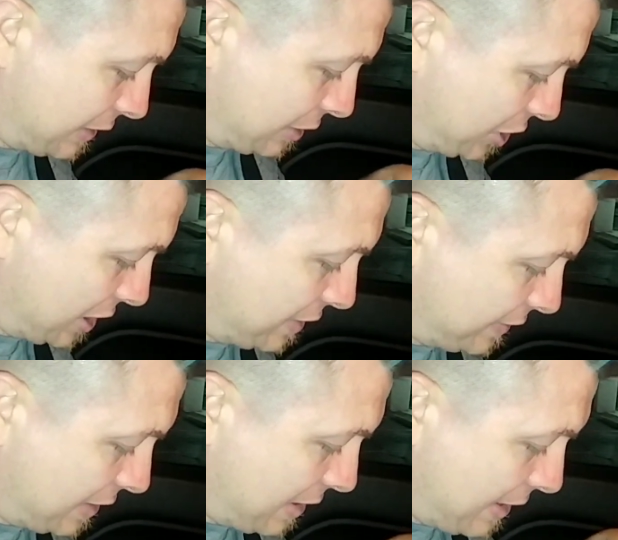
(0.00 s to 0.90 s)

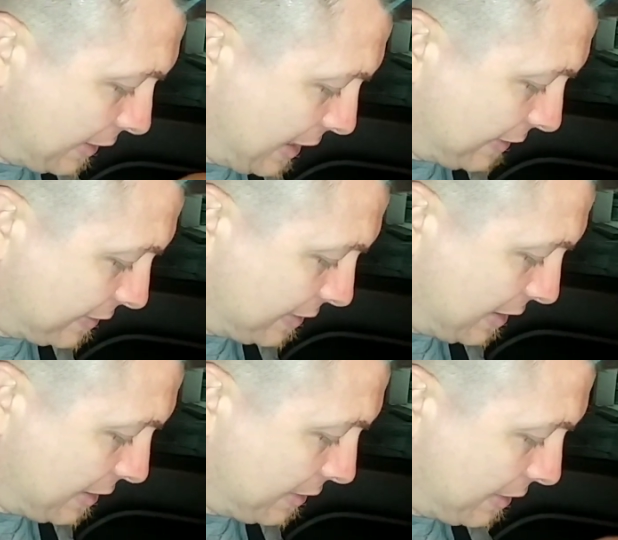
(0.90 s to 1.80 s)
cheesy
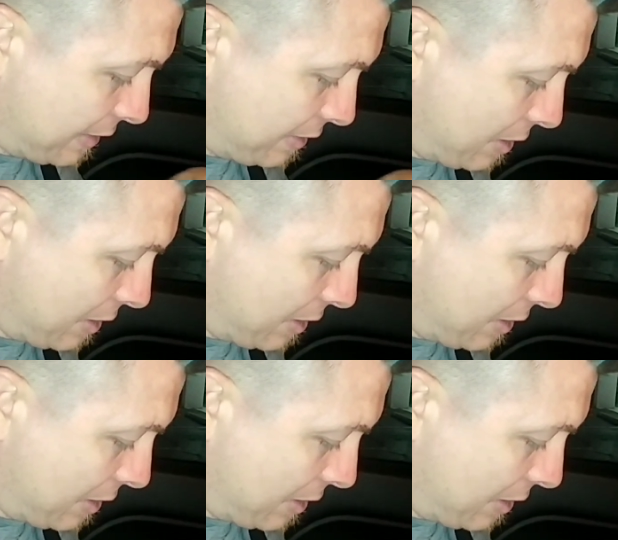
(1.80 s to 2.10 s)
quesadilla.